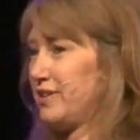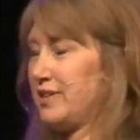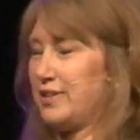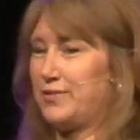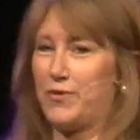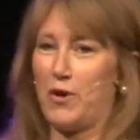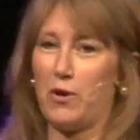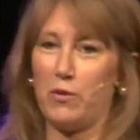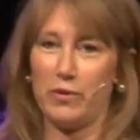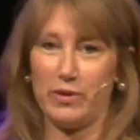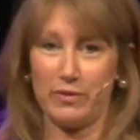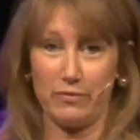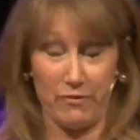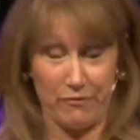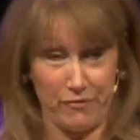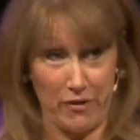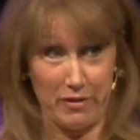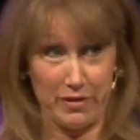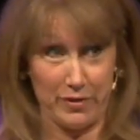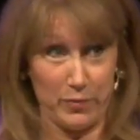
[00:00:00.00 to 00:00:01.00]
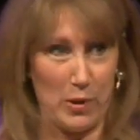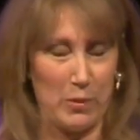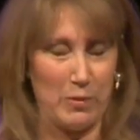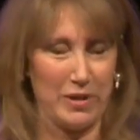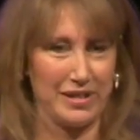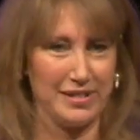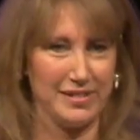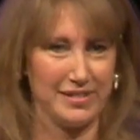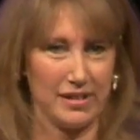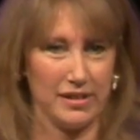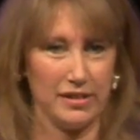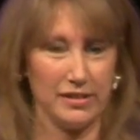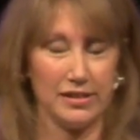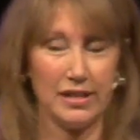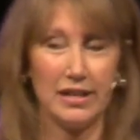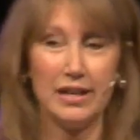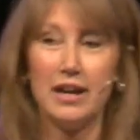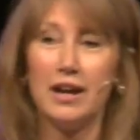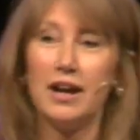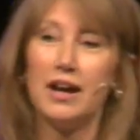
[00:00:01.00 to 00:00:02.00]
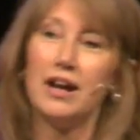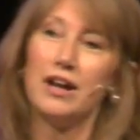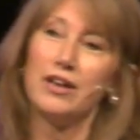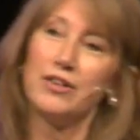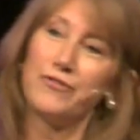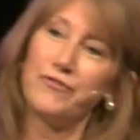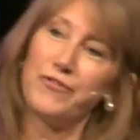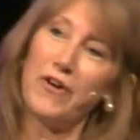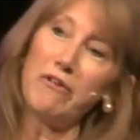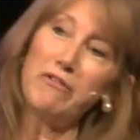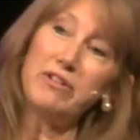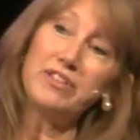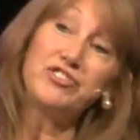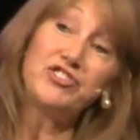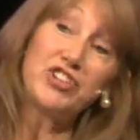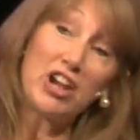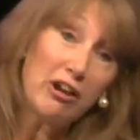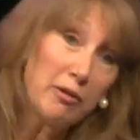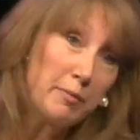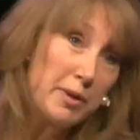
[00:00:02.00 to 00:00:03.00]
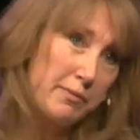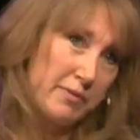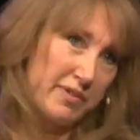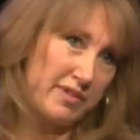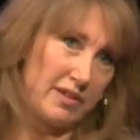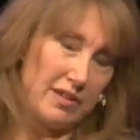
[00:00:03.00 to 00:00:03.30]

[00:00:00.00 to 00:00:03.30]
as far as we were concerned. As far as Jeremy was